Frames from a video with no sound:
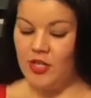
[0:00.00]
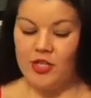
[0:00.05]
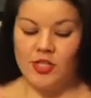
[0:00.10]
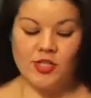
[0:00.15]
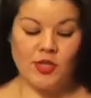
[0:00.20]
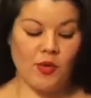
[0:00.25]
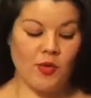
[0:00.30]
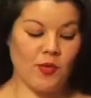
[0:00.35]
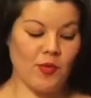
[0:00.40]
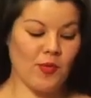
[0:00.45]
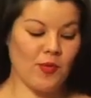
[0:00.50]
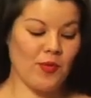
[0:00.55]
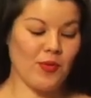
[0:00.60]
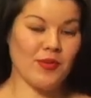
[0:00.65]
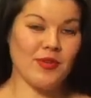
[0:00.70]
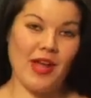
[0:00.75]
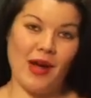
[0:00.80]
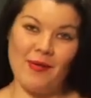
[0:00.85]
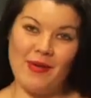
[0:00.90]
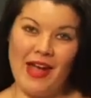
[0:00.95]
So
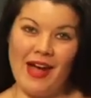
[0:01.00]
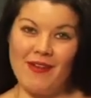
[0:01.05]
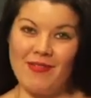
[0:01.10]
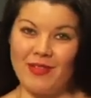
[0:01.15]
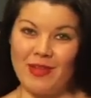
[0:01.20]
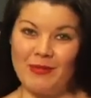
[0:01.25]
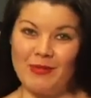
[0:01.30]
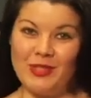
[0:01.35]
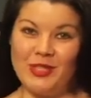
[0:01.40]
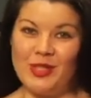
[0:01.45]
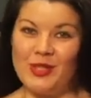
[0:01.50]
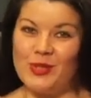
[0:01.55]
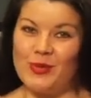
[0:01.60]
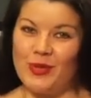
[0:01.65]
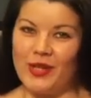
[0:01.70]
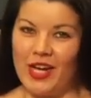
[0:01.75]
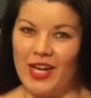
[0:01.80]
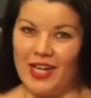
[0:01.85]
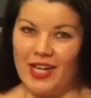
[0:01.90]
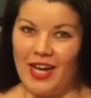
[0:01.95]
now we have lemon juice.
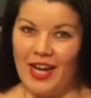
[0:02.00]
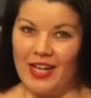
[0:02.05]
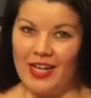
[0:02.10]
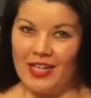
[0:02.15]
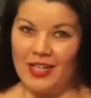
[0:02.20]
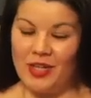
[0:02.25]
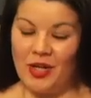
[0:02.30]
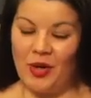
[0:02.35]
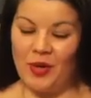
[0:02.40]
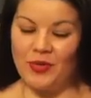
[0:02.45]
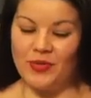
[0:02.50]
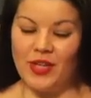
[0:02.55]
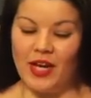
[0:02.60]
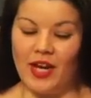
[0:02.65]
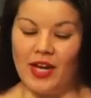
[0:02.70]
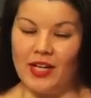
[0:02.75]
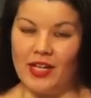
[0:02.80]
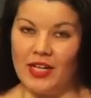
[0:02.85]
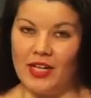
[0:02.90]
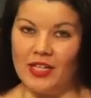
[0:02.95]
We gotta kinda coat
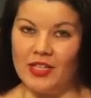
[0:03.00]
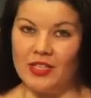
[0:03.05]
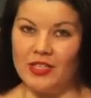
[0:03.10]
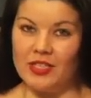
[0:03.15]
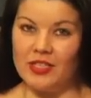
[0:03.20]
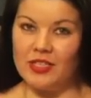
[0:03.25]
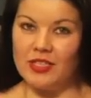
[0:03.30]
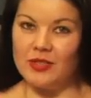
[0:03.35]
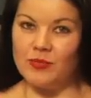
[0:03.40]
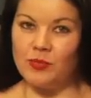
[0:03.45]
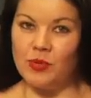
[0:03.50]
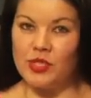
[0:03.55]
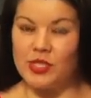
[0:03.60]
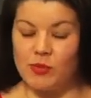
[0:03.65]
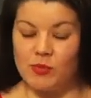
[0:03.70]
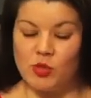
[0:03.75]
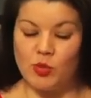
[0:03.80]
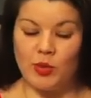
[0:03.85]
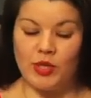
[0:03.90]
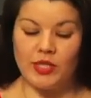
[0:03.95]
that and put
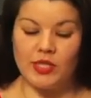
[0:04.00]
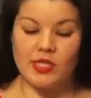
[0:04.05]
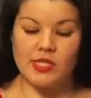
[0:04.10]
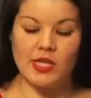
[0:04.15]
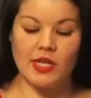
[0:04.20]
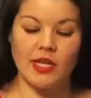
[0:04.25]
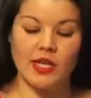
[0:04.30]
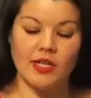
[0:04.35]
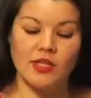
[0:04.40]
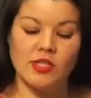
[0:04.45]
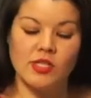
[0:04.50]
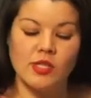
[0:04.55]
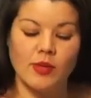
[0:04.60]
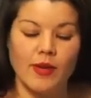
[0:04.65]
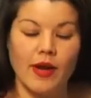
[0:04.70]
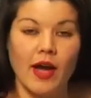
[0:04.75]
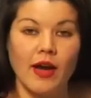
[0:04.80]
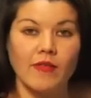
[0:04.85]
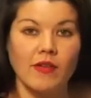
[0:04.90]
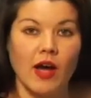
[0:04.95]
some sweetness in it. So
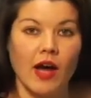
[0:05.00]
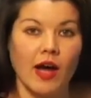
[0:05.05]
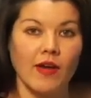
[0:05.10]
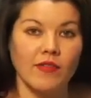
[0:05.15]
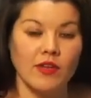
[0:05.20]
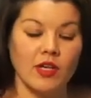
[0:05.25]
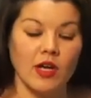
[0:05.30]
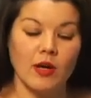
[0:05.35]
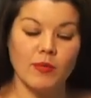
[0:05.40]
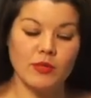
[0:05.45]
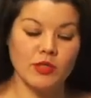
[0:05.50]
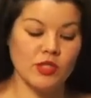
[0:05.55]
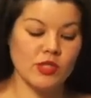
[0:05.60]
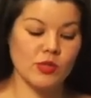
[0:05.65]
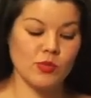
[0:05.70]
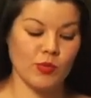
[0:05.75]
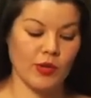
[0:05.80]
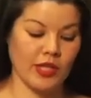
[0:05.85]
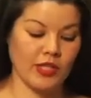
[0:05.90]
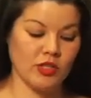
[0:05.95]
I have a half a cup of
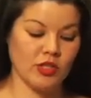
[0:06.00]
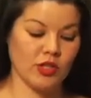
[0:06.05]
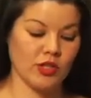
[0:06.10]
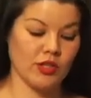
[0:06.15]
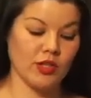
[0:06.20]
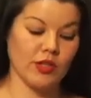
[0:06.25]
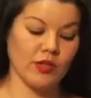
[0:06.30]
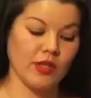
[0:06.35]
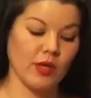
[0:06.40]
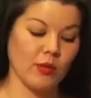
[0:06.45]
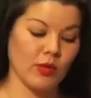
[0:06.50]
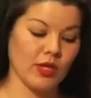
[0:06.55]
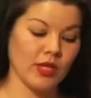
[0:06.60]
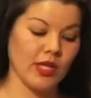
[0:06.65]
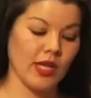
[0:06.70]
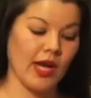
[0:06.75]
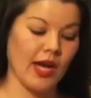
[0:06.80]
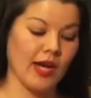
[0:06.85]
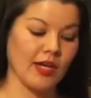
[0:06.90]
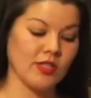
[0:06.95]
just plain sugar that we're
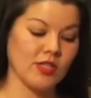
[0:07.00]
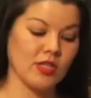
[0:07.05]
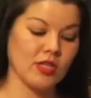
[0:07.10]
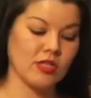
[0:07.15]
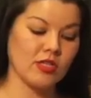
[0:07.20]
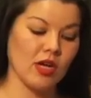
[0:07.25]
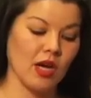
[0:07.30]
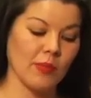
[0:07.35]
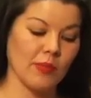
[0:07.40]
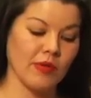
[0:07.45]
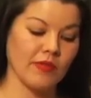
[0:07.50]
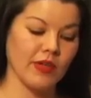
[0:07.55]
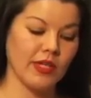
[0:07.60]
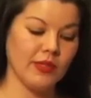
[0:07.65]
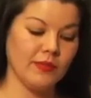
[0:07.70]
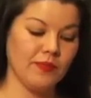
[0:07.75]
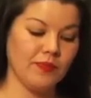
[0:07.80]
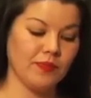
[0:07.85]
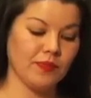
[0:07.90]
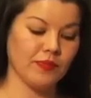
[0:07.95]
gonna add to the top of
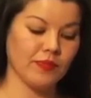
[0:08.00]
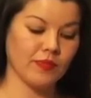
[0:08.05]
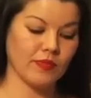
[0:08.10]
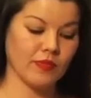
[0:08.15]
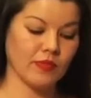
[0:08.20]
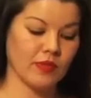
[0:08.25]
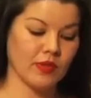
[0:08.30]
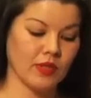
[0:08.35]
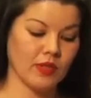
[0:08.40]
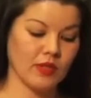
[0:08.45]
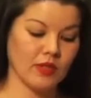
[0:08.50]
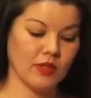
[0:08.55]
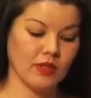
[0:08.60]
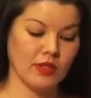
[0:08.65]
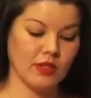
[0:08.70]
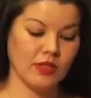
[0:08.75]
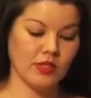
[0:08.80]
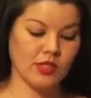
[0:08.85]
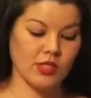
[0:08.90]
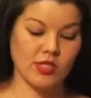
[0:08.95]
it,
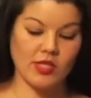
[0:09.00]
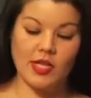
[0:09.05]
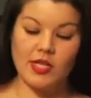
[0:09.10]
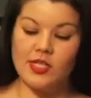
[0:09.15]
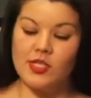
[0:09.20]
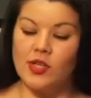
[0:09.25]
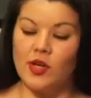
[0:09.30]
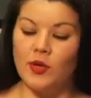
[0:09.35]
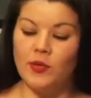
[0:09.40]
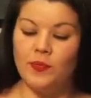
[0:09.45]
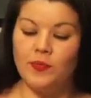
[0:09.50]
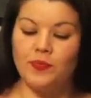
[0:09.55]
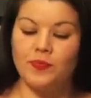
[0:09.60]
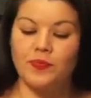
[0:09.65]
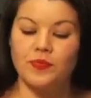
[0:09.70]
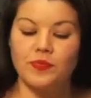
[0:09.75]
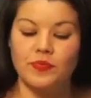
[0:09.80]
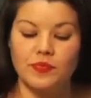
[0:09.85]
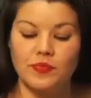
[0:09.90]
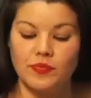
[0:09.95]
just like so.
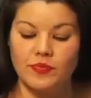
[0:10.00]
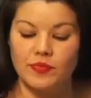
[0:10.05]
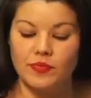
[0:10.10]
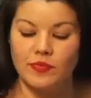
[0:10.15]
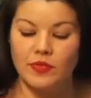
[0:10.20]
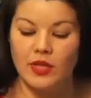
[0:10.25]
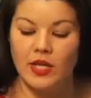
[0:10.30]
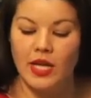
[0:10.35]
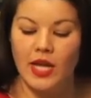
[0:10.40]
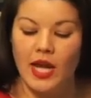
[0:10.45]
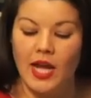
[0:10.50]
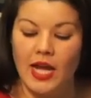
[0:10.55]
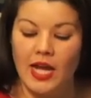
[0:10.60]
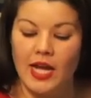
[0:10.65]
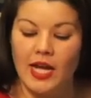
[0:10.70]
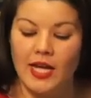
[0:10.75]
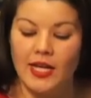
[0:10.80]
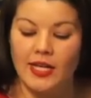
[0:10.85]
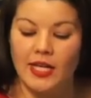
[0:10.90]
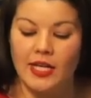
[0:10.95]

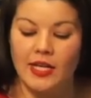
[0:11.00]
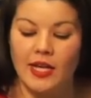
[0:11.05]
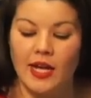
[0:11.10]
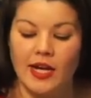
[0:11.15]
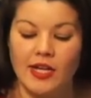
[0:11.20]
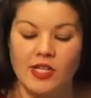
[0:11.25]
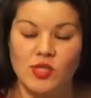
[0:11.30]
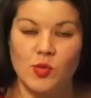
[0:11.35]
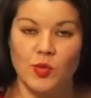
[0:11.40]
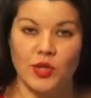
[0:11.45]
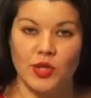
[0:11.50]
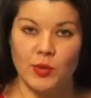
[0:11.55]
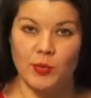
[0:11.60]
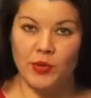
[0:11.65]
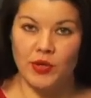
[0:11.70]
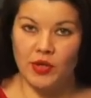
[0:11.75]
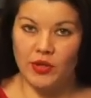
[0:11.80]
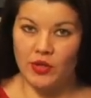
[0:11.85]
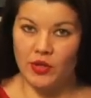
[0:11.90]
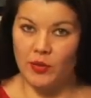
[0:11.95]
And next, we're gonna
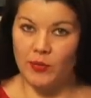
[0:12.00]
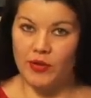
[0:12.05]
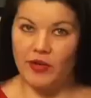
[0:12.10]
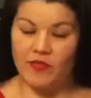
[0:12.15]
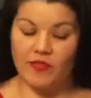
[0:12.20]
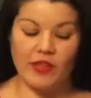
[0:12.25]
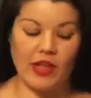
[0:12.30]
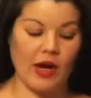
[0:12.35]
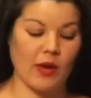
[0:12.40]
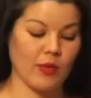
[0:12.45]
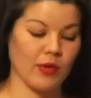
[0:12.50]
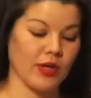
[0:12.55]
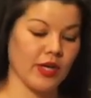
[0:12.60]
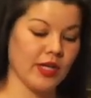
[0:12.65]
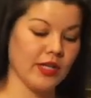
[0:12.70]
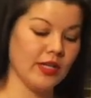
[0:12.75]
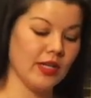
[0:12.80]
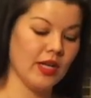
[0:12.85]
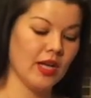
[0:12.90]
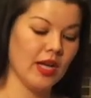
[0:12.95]
put a little bit of flour
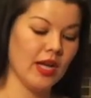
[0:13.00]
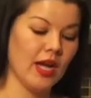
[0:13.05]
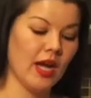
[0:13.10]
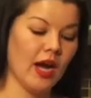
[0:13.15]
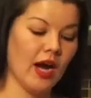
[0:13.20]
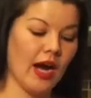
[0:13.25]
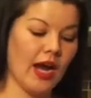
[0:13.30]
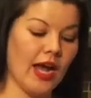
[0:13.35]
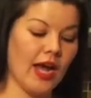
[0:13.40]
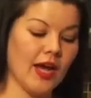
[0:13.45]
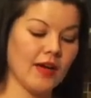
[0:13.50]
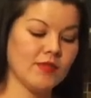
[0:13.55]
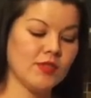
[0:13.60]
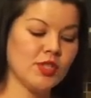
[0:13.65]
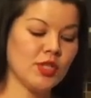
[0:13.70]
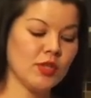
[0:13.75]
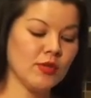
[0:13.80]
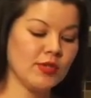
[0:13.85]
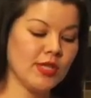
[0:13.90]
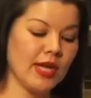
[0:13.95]
in. I have
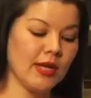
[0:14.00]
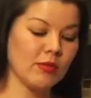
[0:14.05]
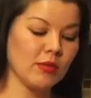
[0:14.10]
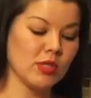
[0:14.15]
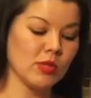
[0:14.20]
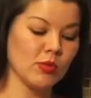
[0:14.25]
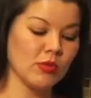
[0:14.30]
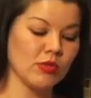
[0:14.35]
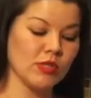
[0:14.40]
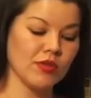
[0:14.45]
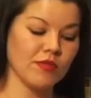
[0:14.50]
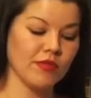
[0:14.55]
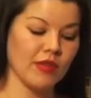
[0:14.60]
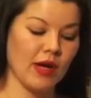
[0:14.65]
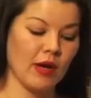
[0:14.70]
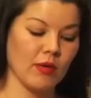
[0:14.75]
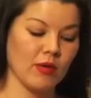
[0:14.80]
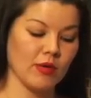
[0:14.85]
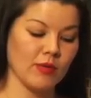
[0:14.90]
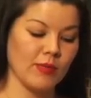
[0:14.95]
2 tablespoons of
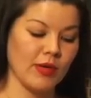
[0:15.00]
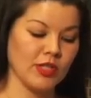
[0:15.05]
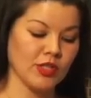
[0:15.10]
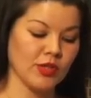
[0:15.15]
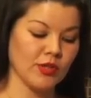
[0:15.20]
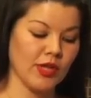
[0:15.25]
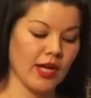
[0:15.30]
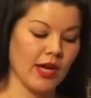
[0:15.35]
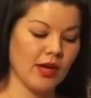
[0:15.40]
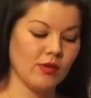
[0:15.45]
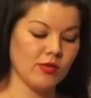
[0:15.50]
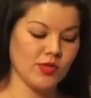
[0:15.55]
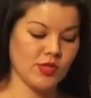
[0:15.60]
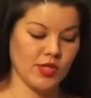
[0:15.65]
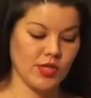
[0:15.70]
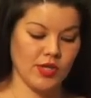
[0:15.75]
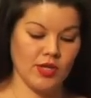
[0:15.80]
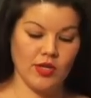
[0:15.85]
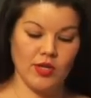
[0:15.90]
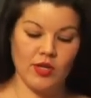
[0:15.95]
flour measured out.